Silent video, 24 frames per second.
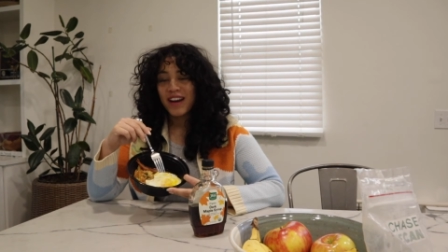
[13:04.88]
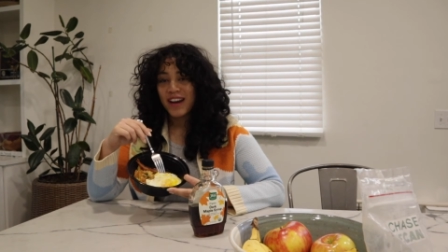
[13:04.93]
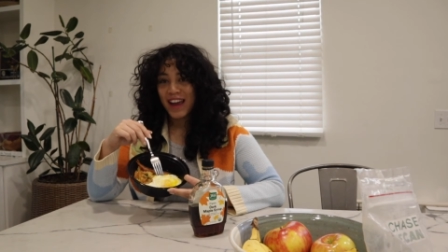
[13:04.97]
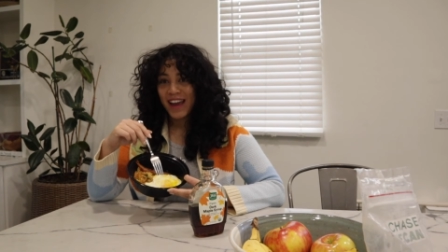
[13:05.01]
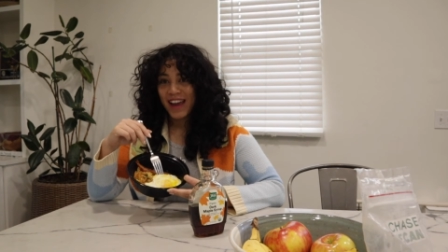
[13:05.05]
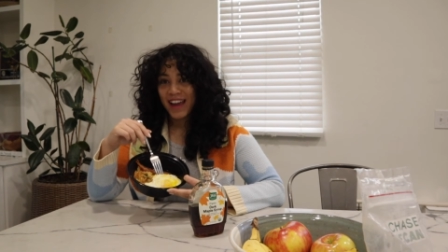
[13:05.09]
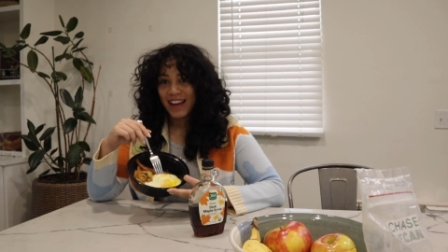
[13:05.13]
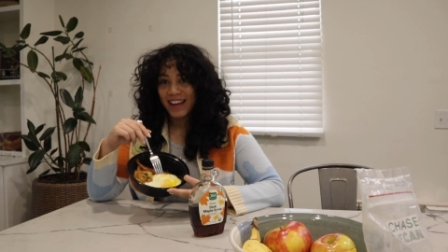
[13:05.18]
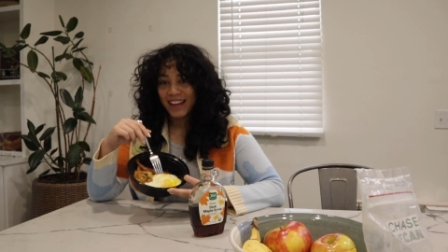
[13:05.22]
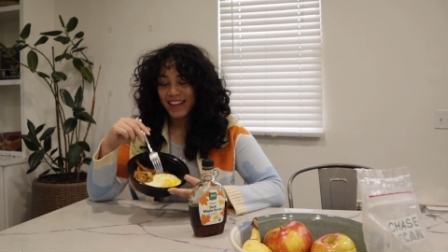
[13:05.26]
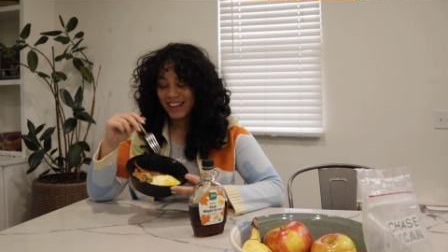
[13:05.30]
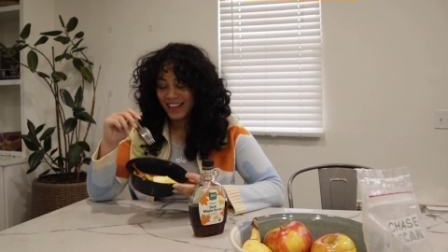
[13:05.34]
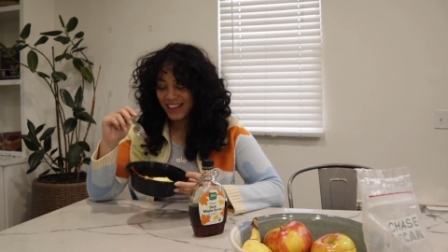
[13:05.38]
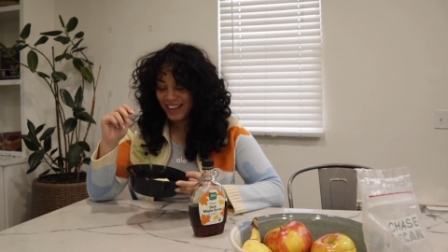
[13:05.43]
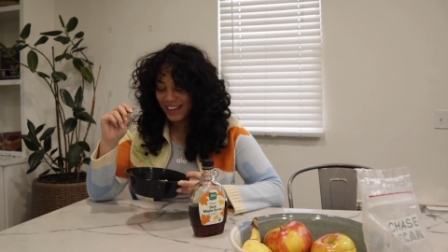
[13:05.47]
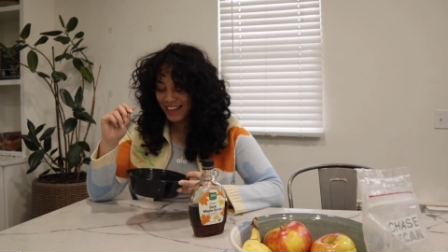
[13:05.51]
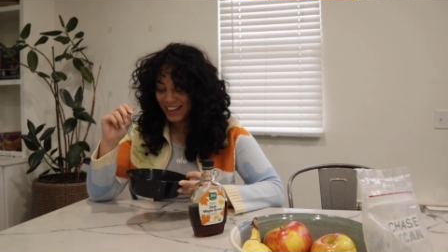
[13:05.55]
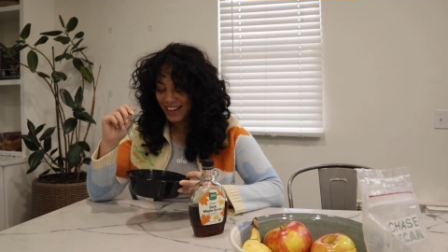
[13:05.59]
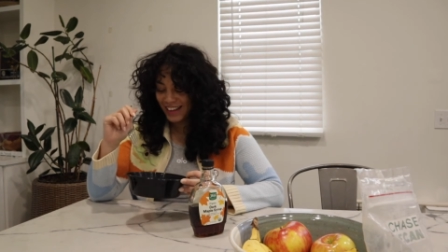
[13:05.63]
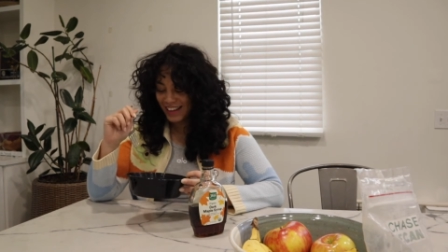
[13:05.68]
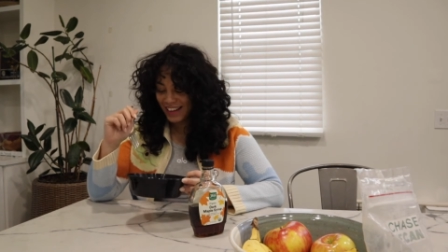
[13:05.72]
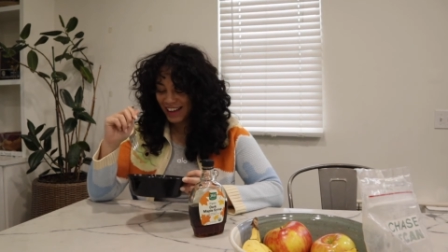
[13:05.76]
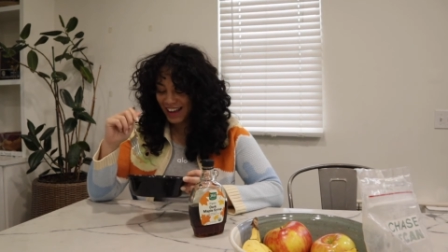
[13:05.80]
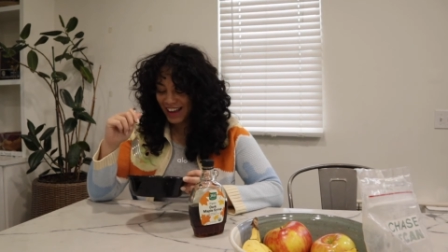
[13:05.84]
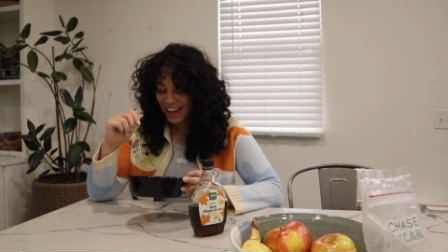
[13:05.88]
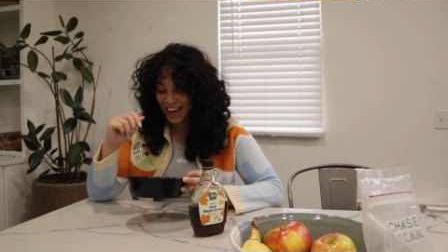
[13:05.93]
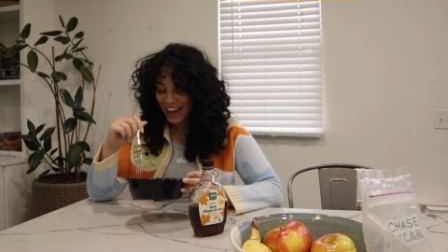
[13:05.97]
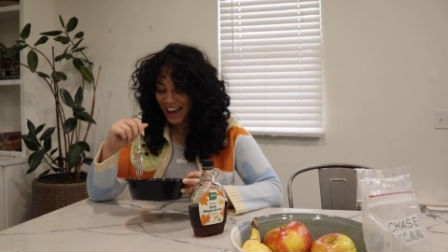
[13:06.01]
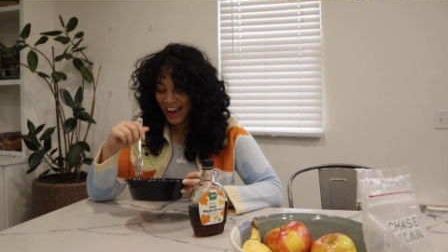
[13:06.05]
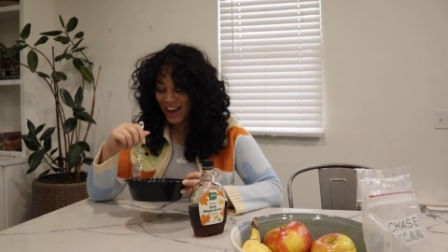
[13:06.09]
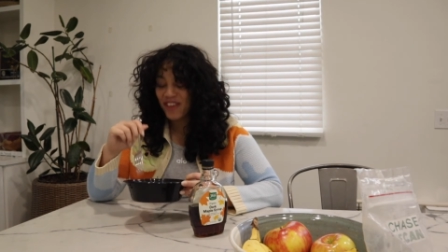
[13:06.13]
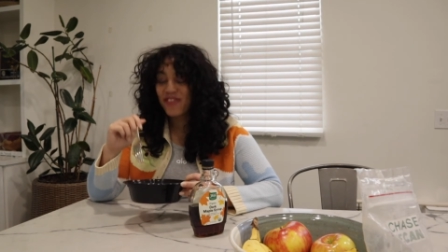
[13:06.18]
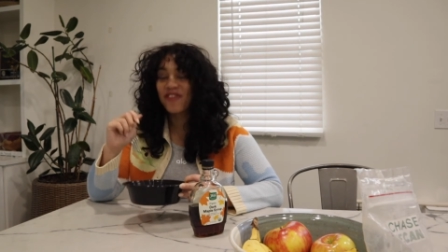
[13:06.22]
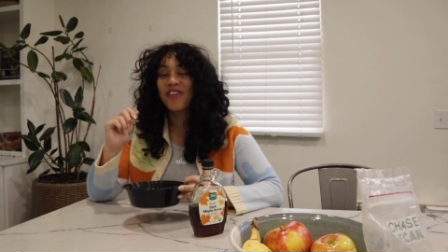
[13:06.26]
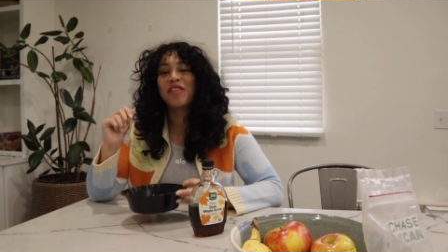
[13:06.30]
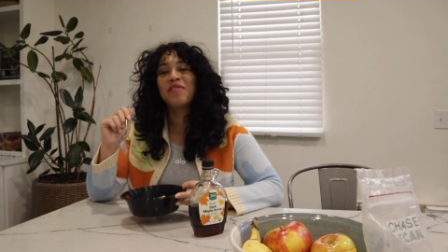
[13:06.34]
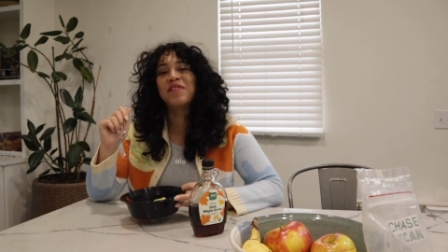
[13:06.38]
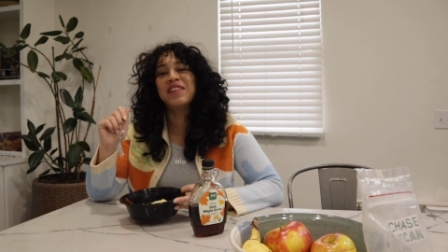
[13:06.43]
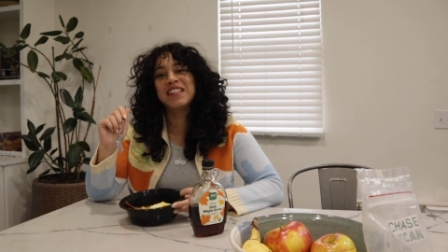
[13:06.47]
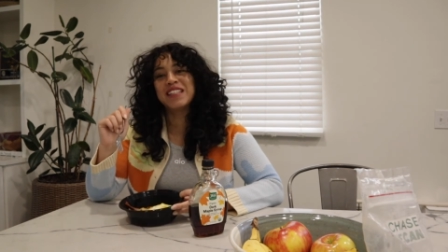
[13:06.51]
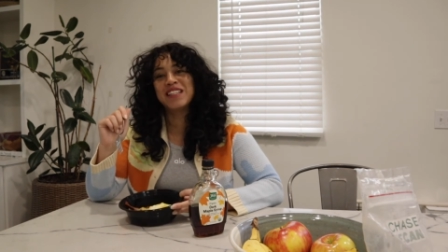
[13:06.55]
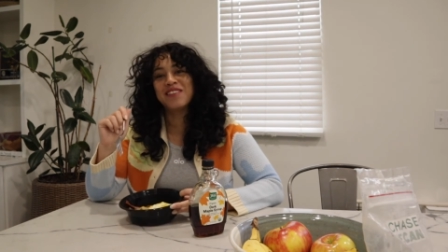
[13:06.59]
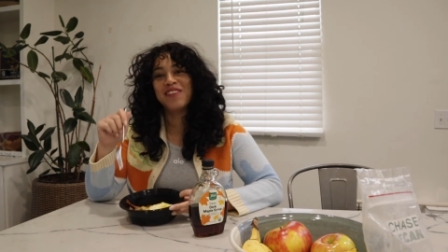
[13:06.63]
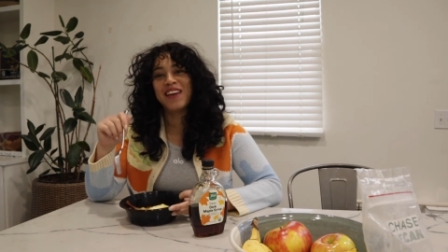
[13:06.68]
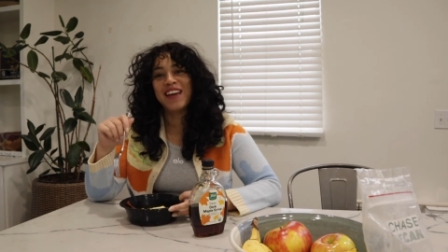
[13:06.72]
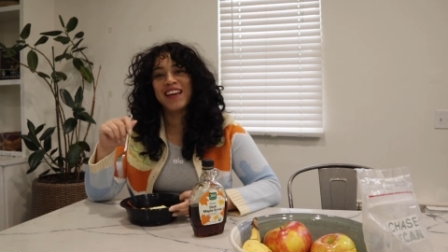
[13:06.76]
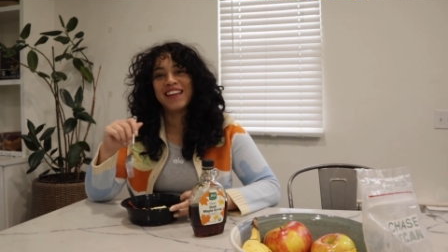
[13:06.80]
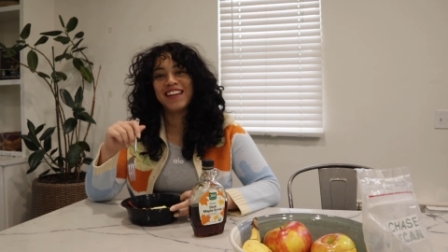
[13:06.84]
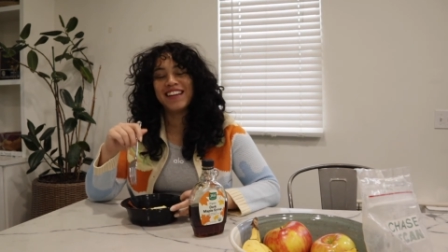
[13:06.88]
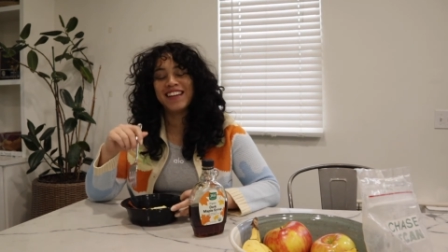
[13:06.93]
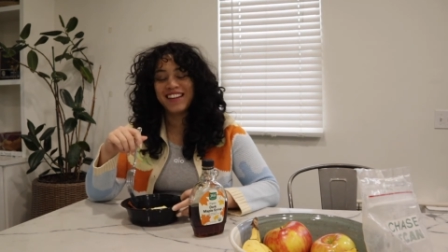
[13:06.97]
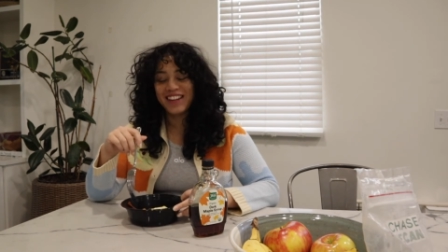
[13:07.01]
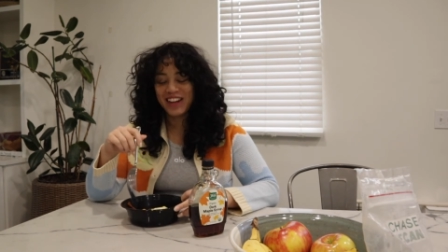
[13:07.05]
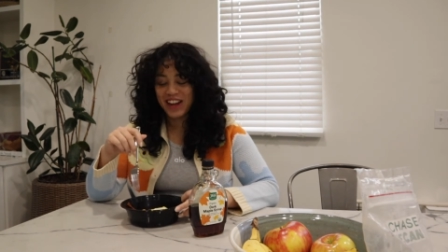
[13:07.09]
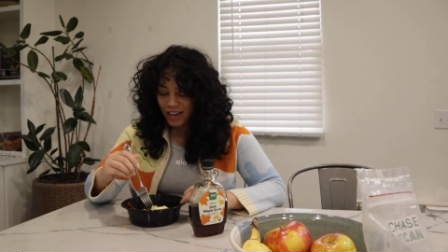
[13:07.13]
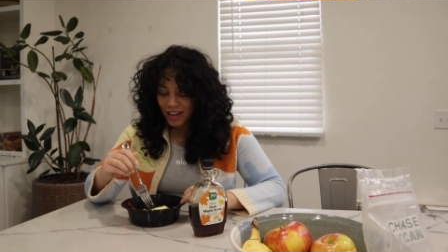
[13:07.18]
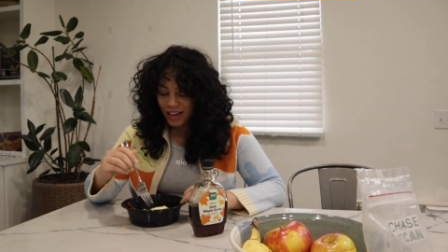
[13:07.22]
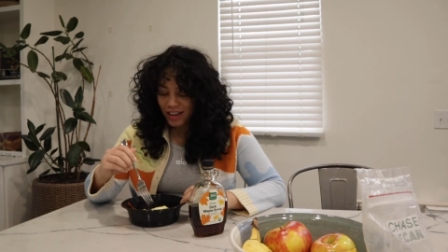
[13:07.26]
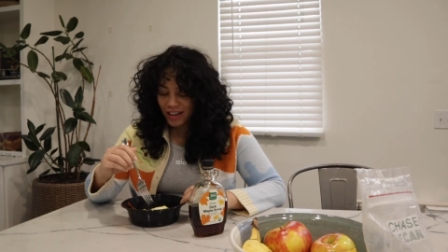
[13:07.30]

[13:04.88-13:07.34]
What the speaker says: egg, and 1 piece of bacon.